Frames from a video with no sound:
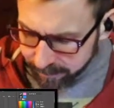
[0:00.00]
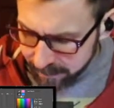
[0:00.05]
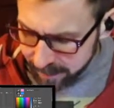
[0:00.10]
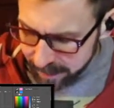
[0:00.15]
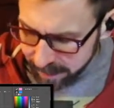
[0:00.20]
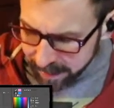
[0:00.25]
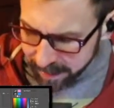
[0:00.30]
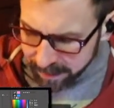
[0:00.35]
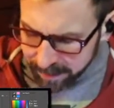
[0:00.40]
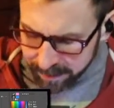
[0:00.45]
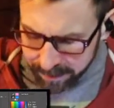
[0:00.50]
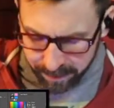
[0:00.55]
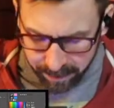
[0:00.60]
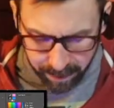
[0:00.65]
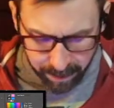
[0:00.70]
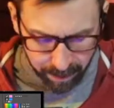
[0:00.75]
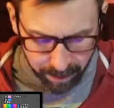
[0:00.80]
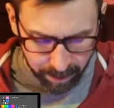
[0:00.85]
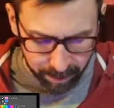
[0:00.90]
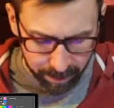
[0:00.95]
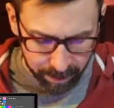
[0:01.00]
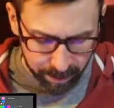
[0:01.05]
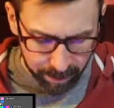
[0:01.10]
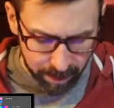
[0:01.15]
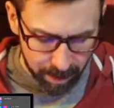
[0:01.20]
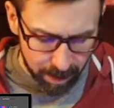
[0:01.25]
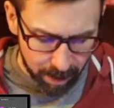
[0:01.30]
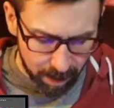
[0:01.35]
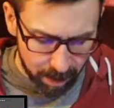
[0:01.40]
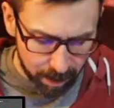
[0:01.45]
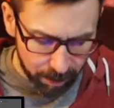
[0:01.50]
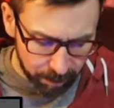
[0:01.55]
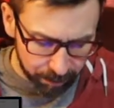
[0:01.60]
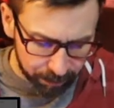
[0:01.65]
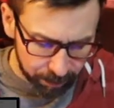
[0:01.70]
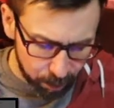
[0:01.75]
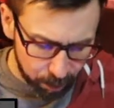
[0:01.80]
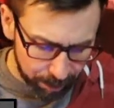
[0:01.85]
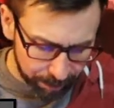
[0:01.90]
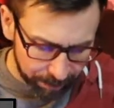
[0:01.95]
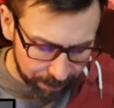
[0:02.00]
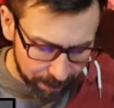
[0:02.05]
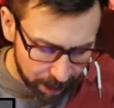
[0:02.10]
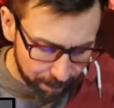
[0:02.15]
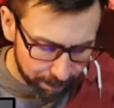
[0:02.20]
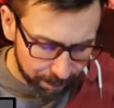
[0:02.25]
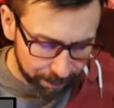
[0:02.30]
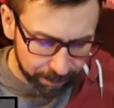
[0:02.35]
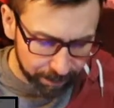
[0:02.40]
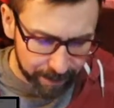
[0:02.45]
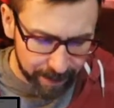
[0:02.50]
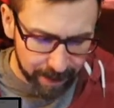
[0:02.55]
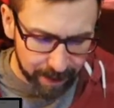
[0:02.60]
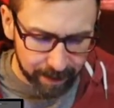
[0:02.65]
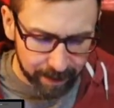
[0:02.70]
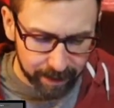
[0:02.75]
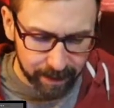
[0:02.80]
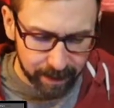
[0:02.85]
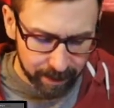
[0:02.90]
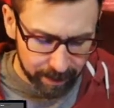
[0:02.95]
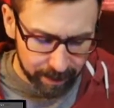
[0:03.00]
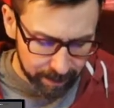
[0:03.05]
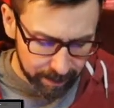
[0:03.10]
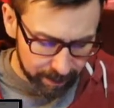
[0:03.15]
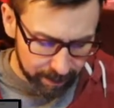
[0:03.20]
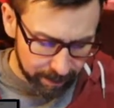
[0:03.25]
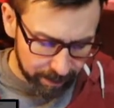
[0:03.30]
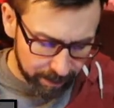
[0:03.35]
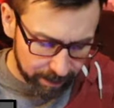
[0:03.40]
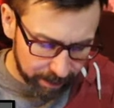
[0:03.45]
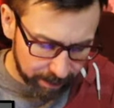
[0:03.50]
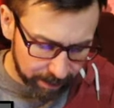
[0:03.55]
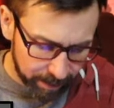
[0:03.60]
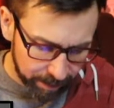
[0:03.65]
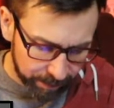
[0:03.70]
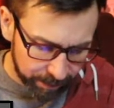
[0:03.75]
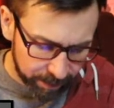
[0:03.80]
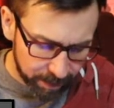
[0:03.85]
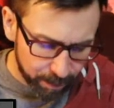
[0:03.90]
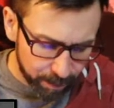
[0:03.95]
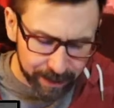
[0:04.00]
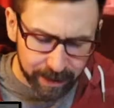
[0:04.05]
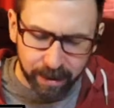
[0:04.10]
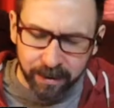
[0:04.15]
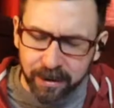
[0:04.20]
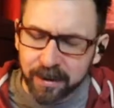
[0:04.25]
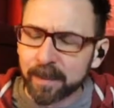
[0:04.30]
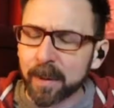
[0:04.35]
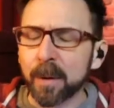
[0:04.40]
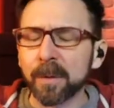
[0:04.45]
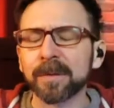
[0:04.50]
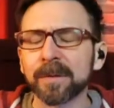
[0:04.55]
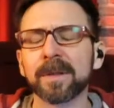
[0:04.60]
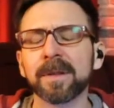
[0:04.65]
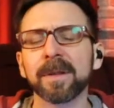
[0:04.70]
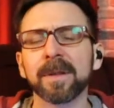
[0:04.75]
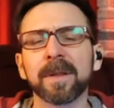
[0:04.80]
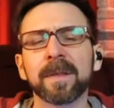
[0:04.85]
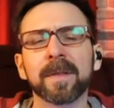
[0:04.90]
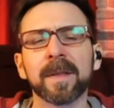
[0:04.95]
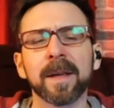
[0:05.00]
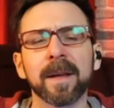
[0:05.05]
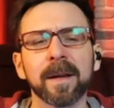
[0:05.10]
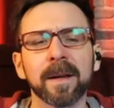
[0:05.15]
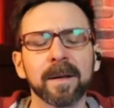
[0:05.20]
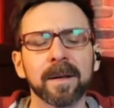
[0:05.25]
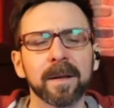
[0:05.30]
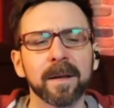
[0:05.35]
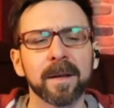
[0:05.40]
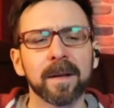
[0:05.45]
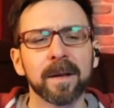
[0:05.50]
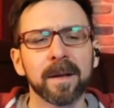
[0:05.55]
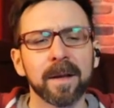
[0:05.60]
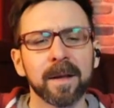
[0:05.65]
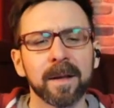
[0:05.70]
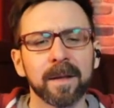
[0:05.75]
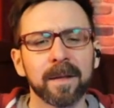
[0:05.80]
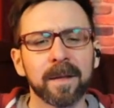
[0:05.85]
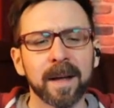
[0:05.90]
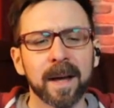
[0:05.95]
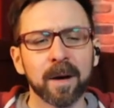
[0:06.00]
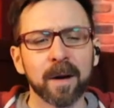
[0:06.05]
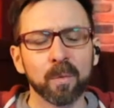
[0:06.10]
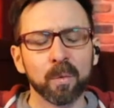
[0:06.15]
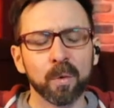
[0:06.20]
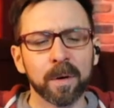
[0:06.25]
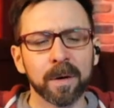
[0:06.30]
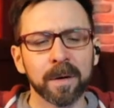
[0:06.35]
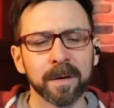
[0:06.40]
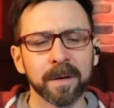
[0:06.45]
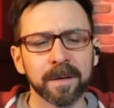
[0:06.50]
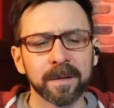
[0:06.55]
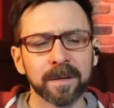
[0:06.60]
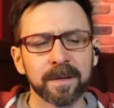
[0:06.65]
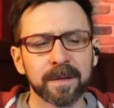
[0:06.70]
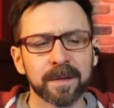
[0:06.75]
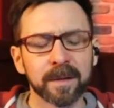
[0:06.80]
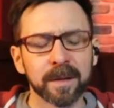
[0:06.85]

and also on top of that, somebody else posted a thing that was,